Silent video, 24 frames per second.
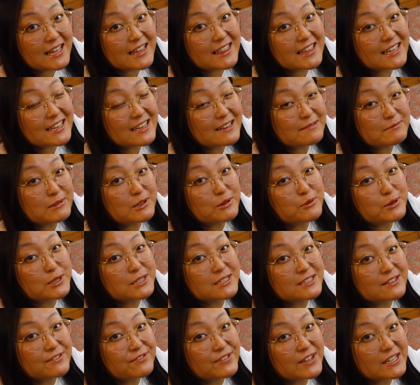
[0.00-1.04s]
I think I'm the
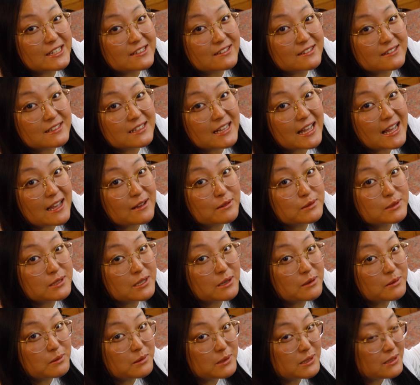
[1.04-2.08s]
worst offender in the
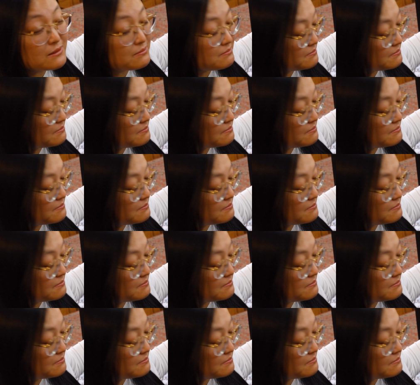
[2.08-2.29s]
household.